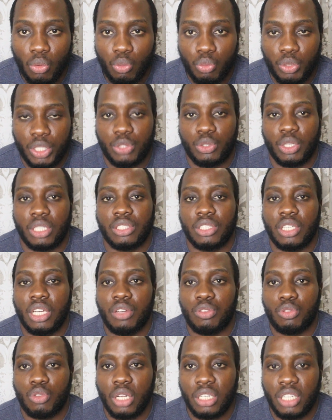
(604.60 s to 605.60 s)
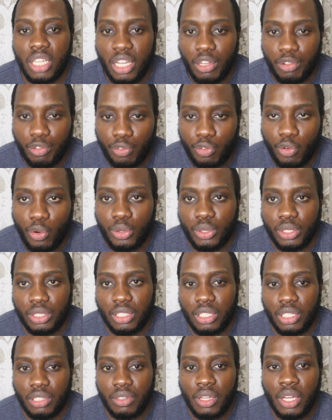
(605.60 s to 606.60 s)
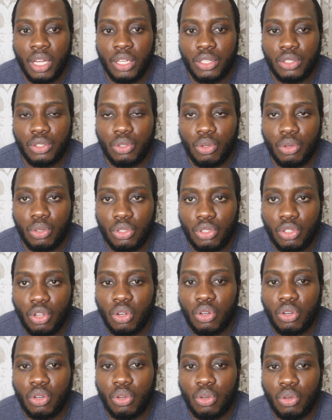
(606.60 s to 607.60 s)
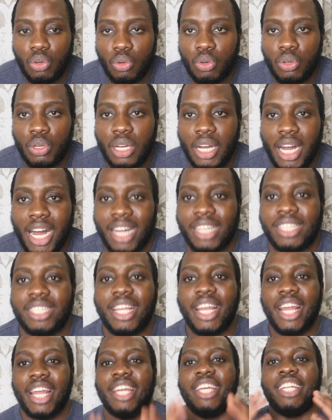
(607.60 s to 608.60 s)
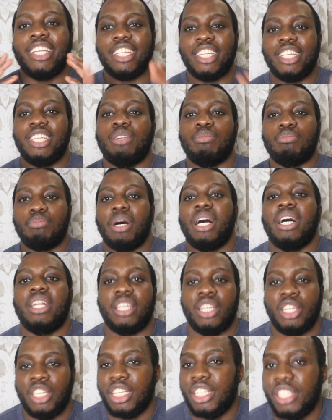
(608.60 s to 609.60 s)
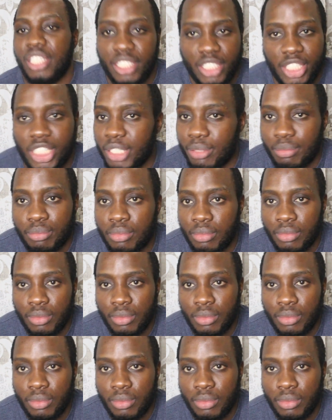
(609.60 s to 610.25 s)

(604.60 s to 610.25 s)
with yourself. You are there for yourself. So don't look at anybody in the gym.